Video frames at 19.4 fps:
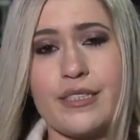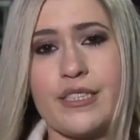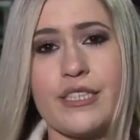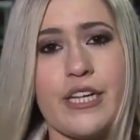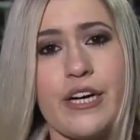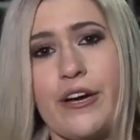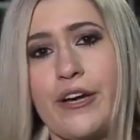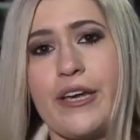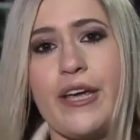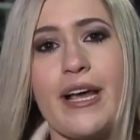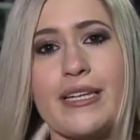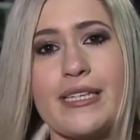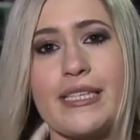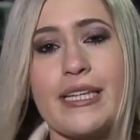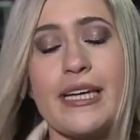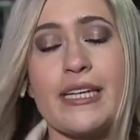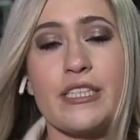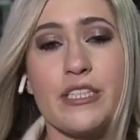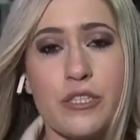Derek,
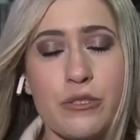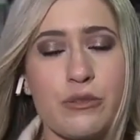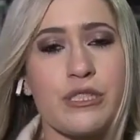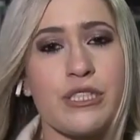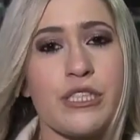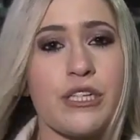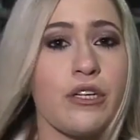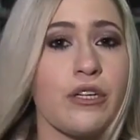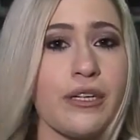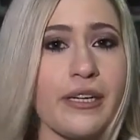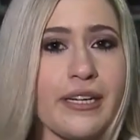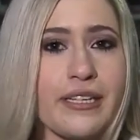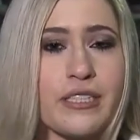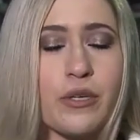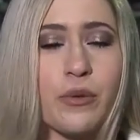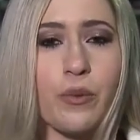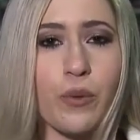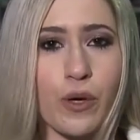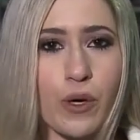yes, they do still
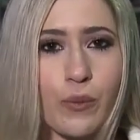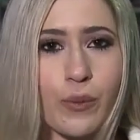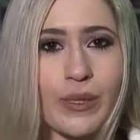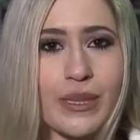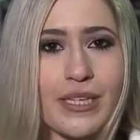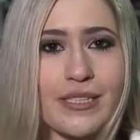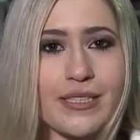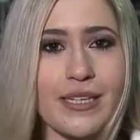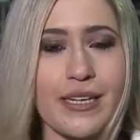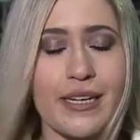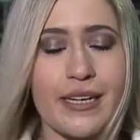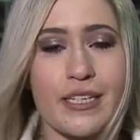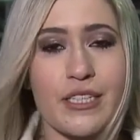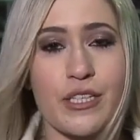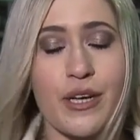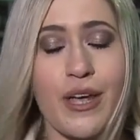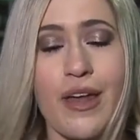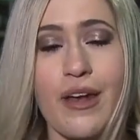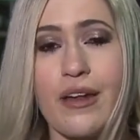need to work with the
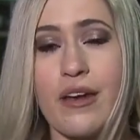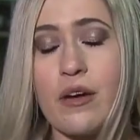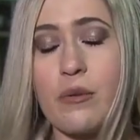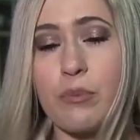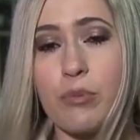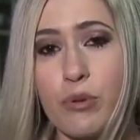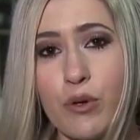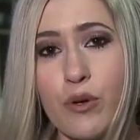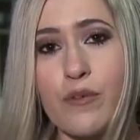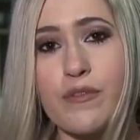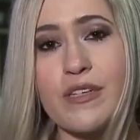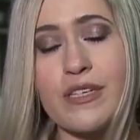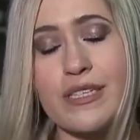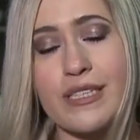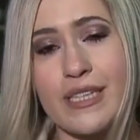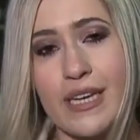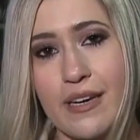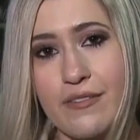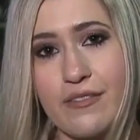city to get an
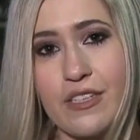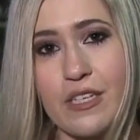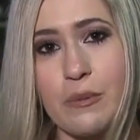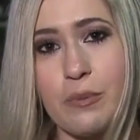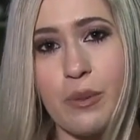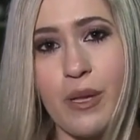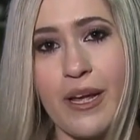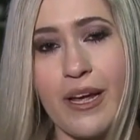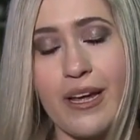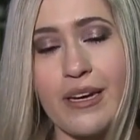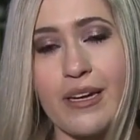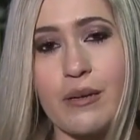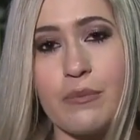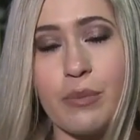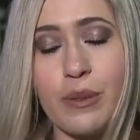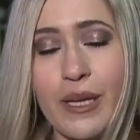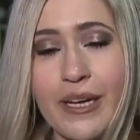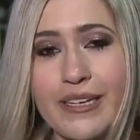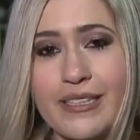approved safety plan
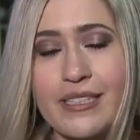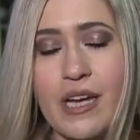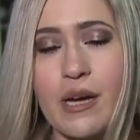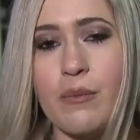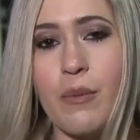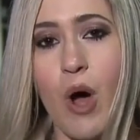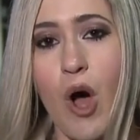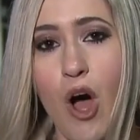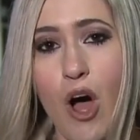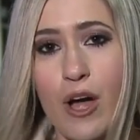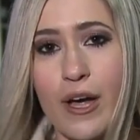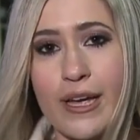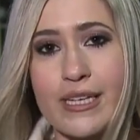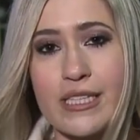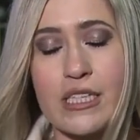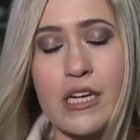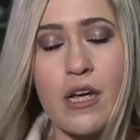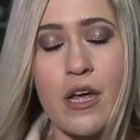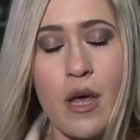in place come
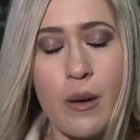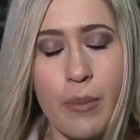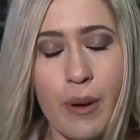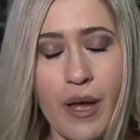August,